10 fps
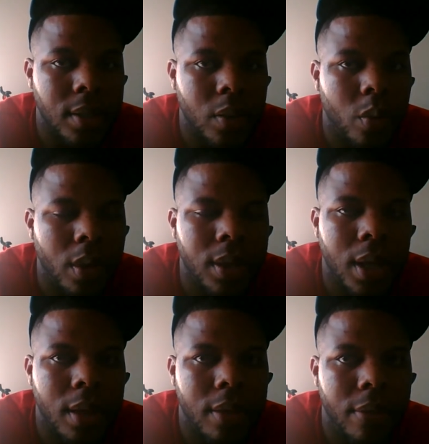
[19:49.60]
what
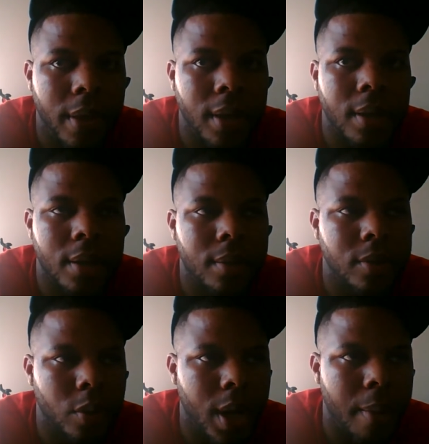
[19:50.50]
they think.
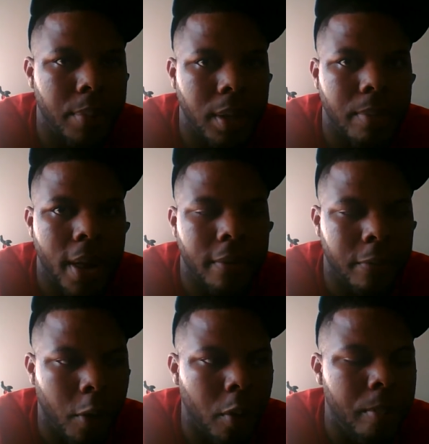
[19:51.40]
So he got beat by a
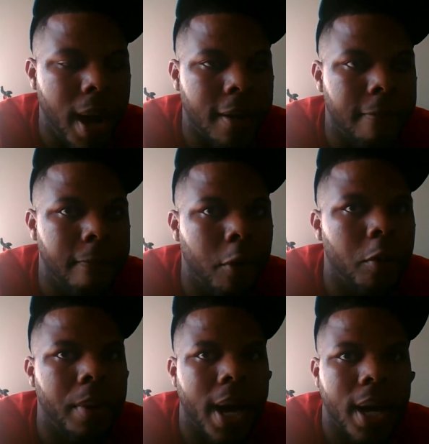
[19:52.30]

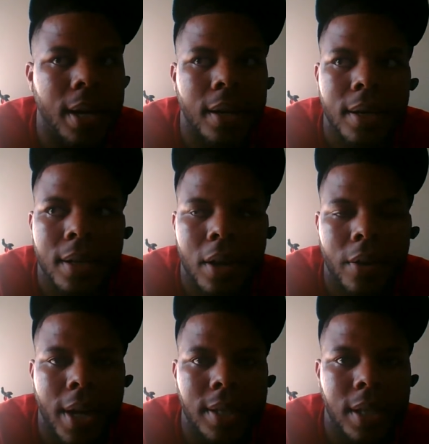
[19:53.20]
fullback on
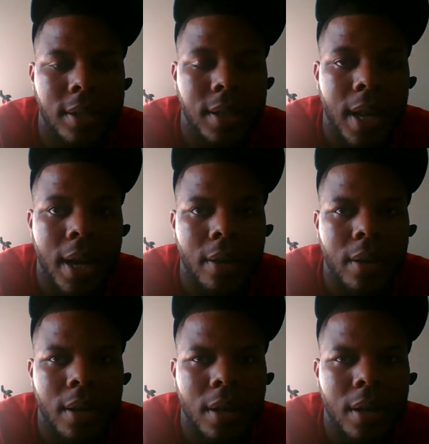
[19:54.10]
that touchdown.